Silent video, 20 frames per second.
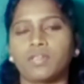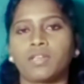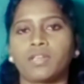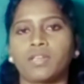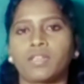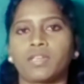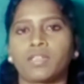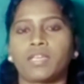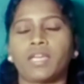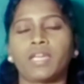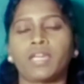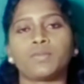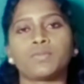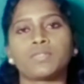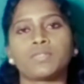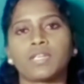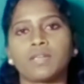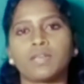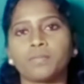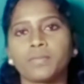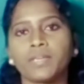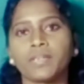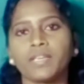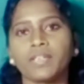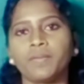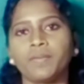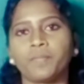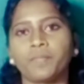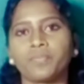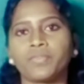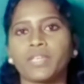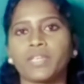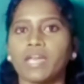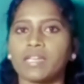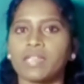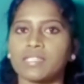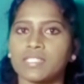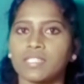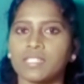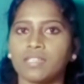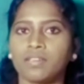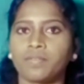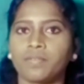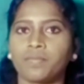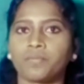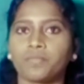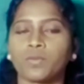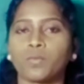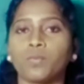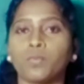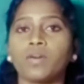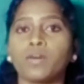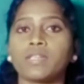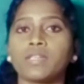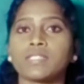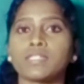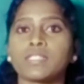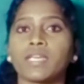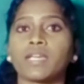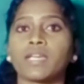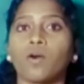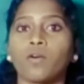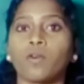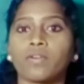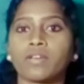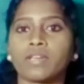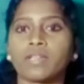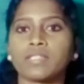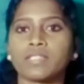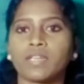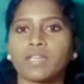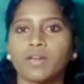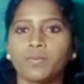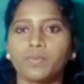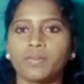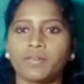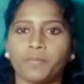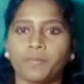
Can you tell me the answer? What is a concrete noun?